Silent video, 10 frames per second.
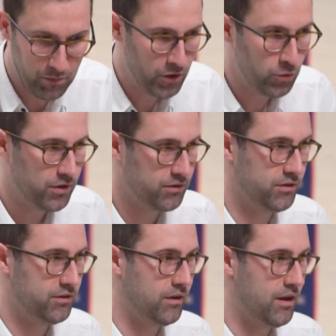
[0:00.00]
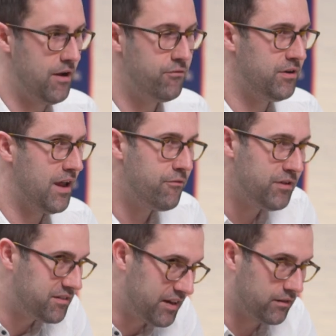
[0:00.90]
But no,
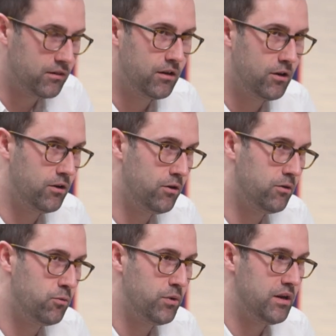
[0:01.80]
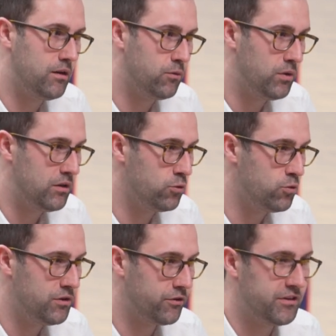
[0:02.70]
everything we do in